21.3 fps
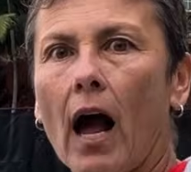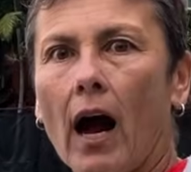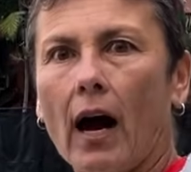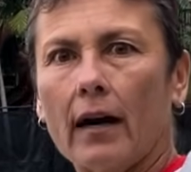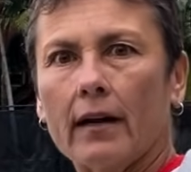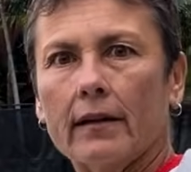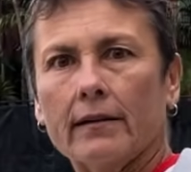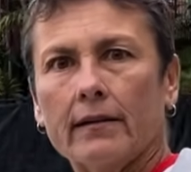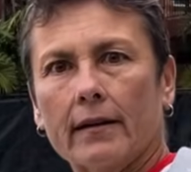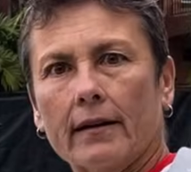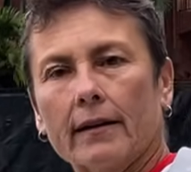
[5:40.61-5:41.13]

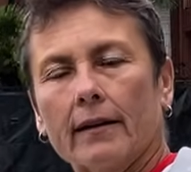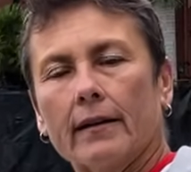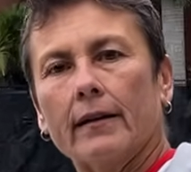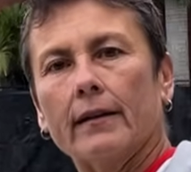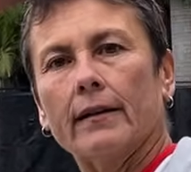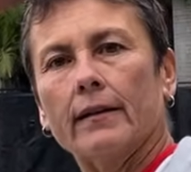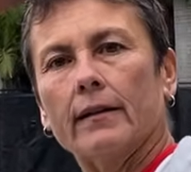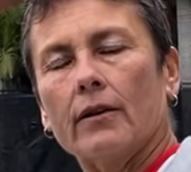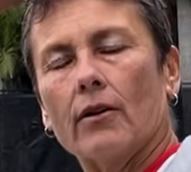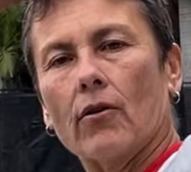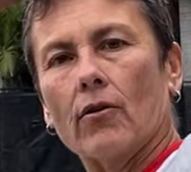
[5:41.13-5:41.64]
Are
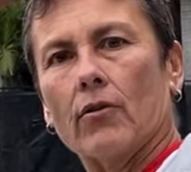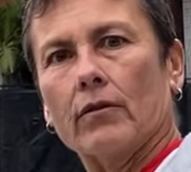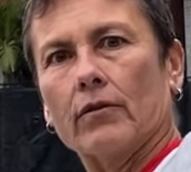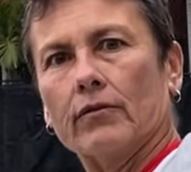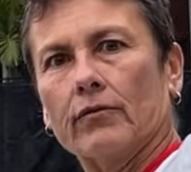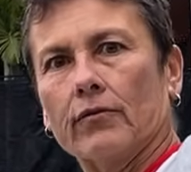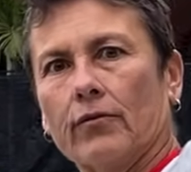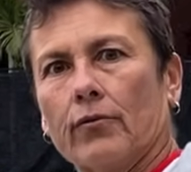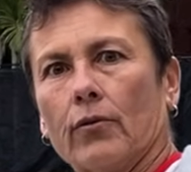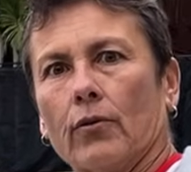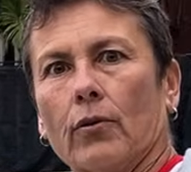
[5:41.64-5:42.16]
they
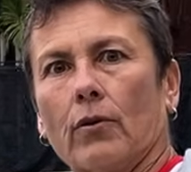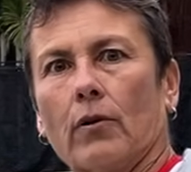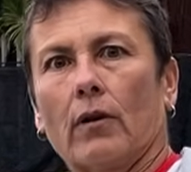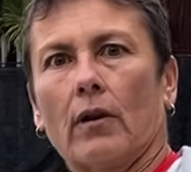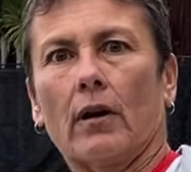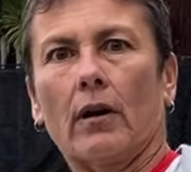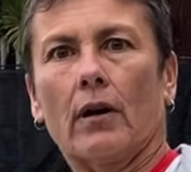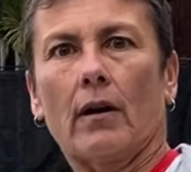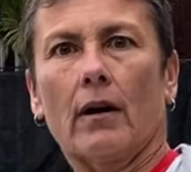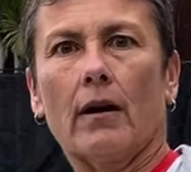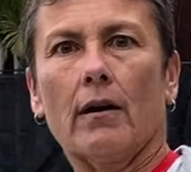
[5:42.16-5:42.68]
going for
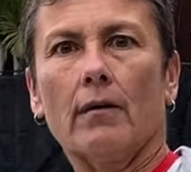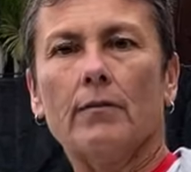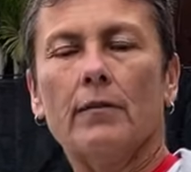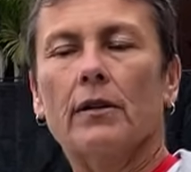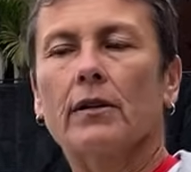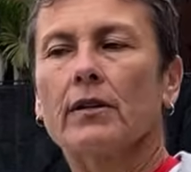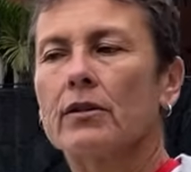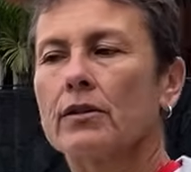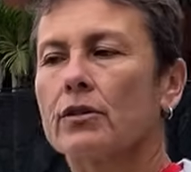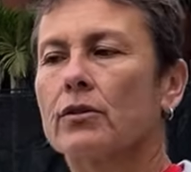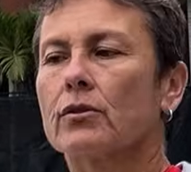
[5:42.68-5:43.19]
a lob?
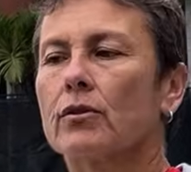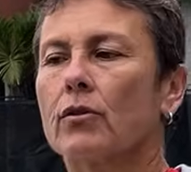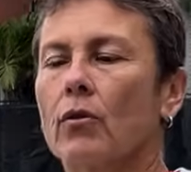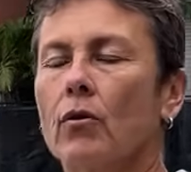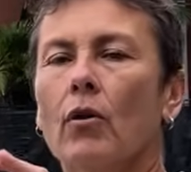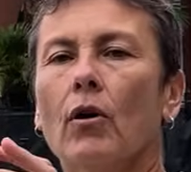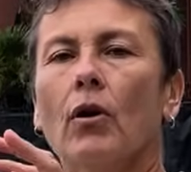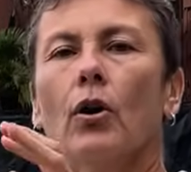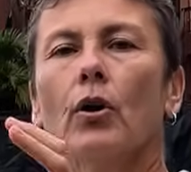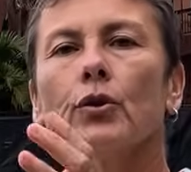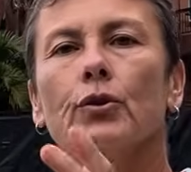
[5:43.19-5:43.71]
So
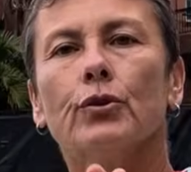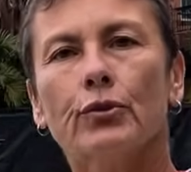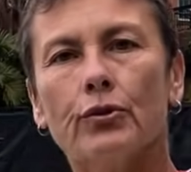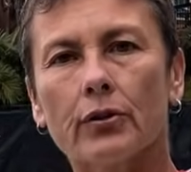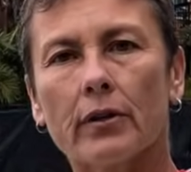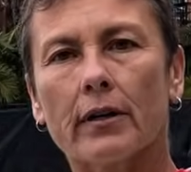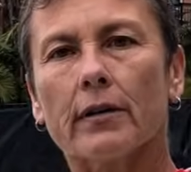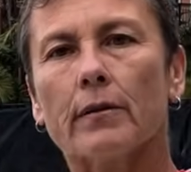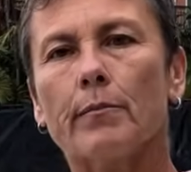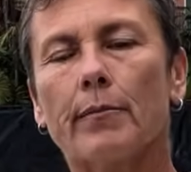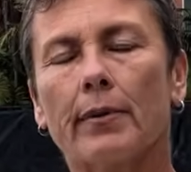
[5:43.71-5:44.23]
you
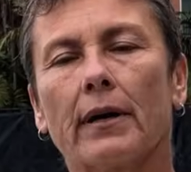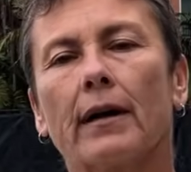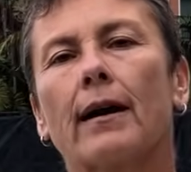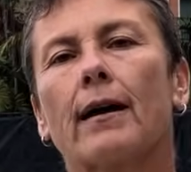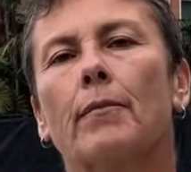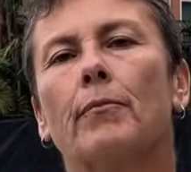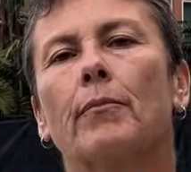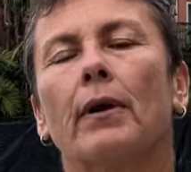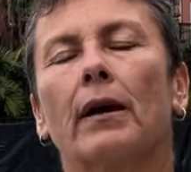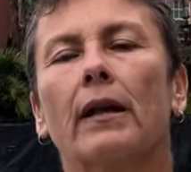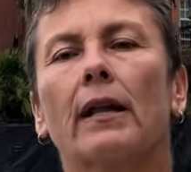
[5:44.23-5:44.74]
can pick
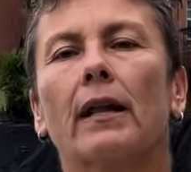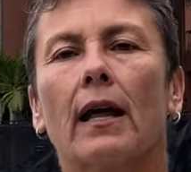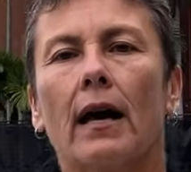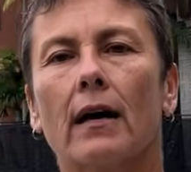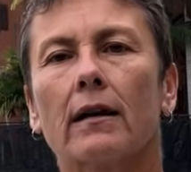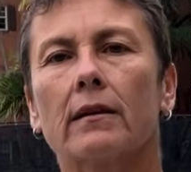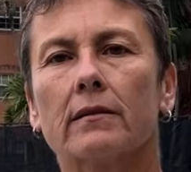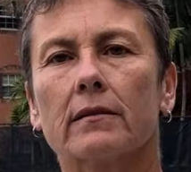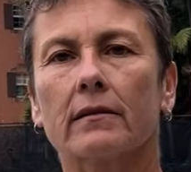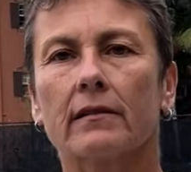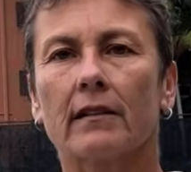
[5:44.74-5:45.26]
up a
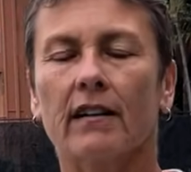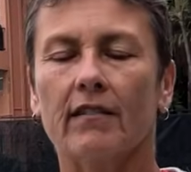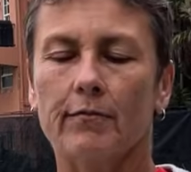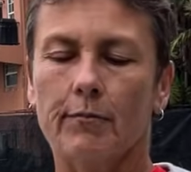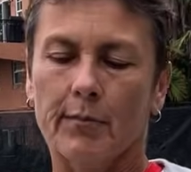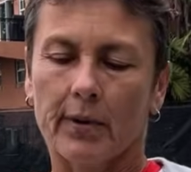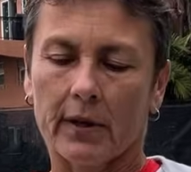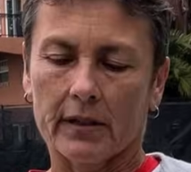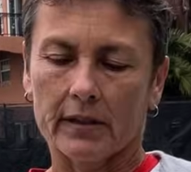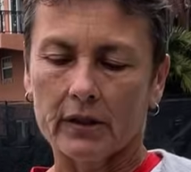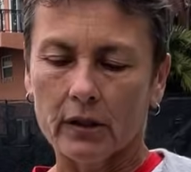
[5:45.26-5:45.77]
lot of stuff
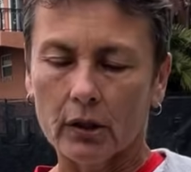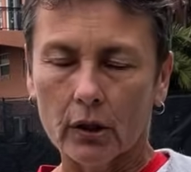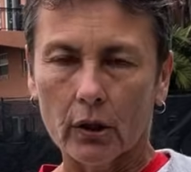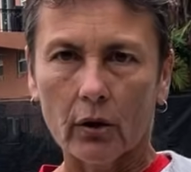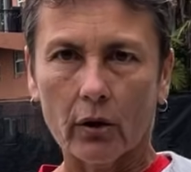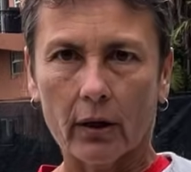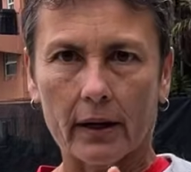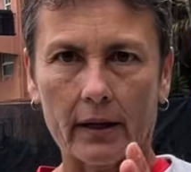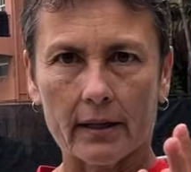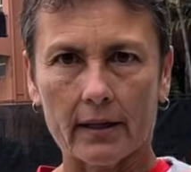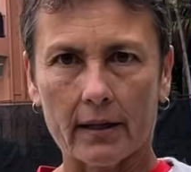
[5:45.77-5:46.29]
by
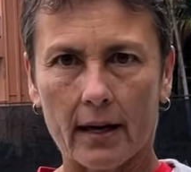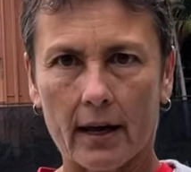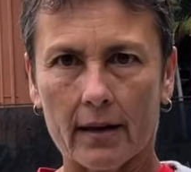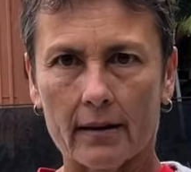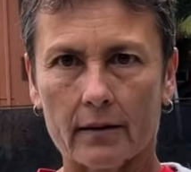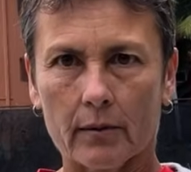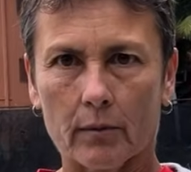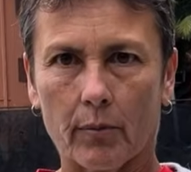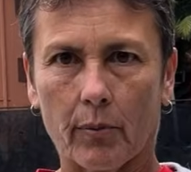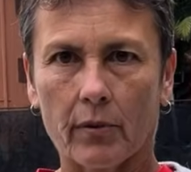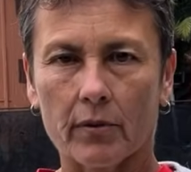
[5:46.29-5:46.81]
looking
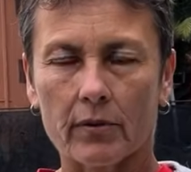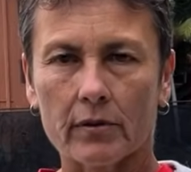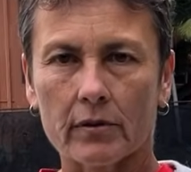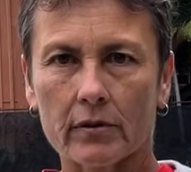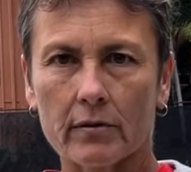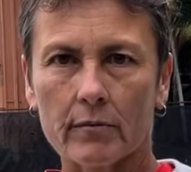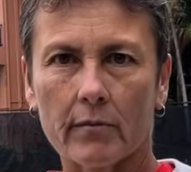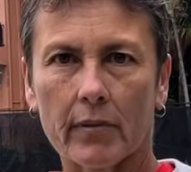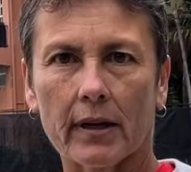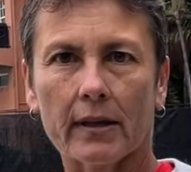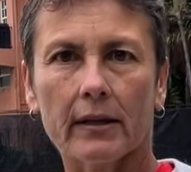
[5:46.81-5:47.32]
at the
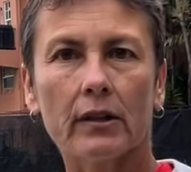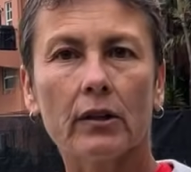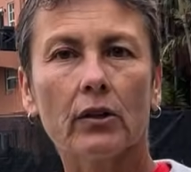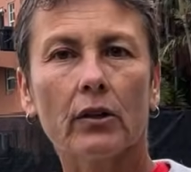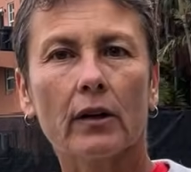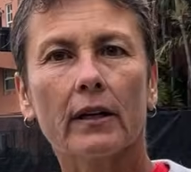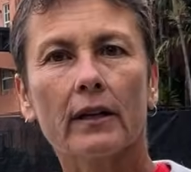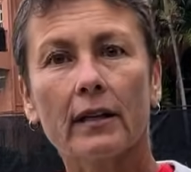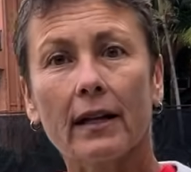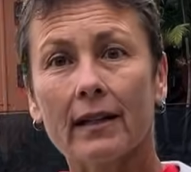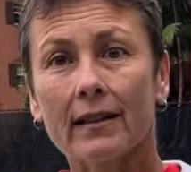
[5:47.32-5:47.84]
person, by
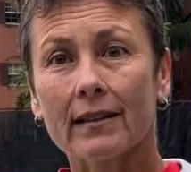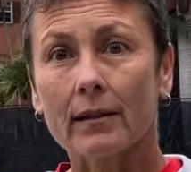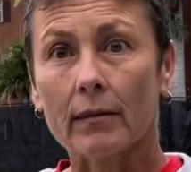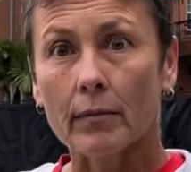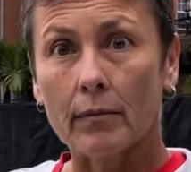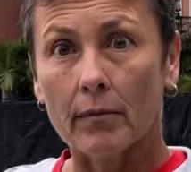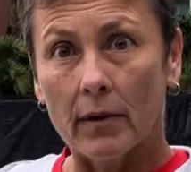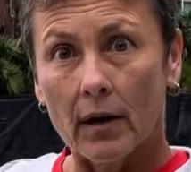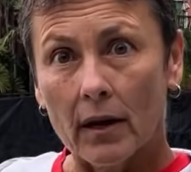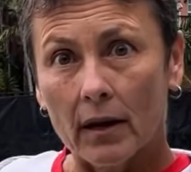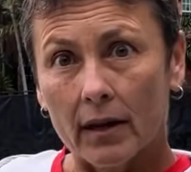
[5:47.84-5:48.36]
looking at the